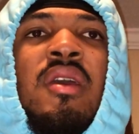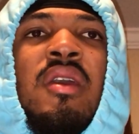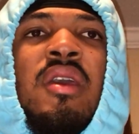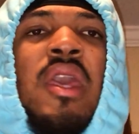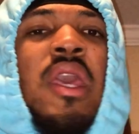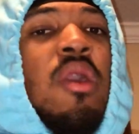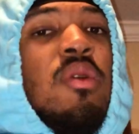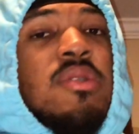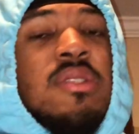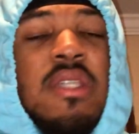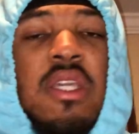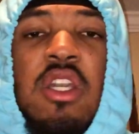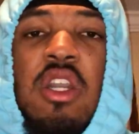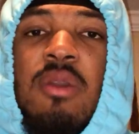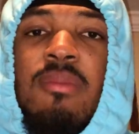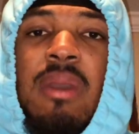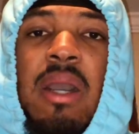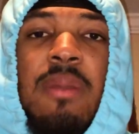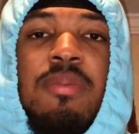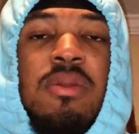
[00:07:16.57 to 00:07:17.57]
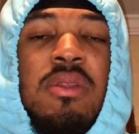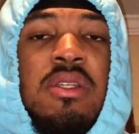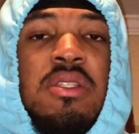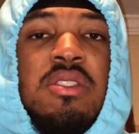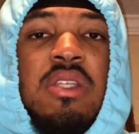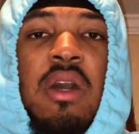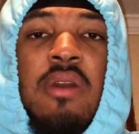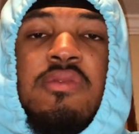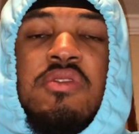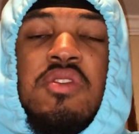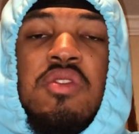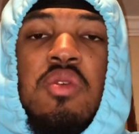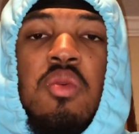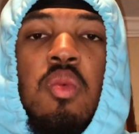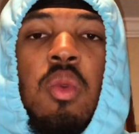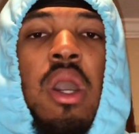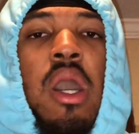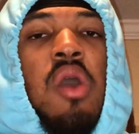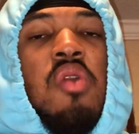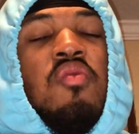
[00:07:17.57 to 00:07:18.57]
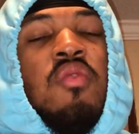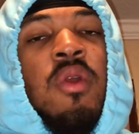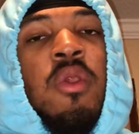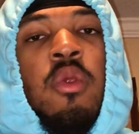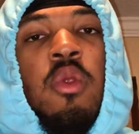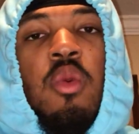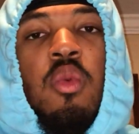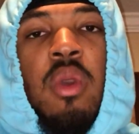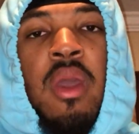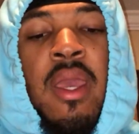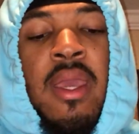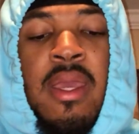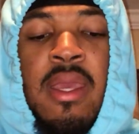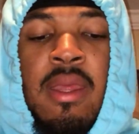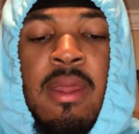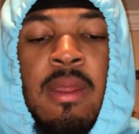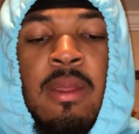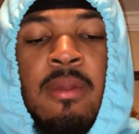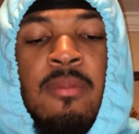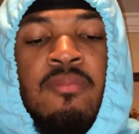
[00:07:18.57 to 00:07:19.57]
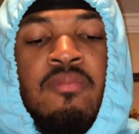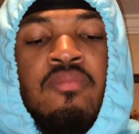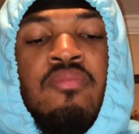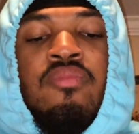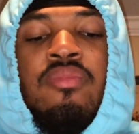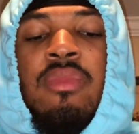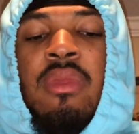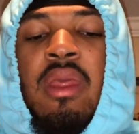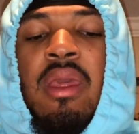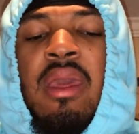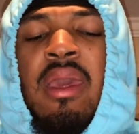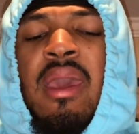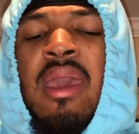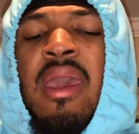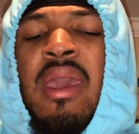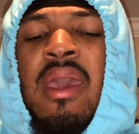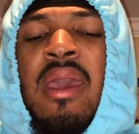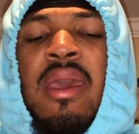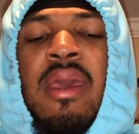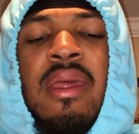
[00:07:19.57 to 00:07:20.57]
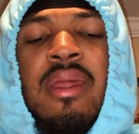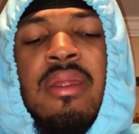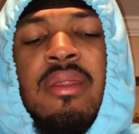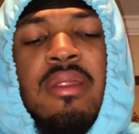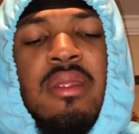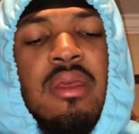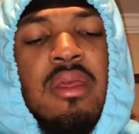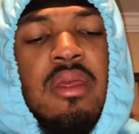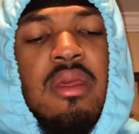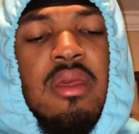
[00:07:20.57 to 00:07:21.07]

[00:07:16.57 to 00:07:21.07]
He was killed by a police officer while running away, and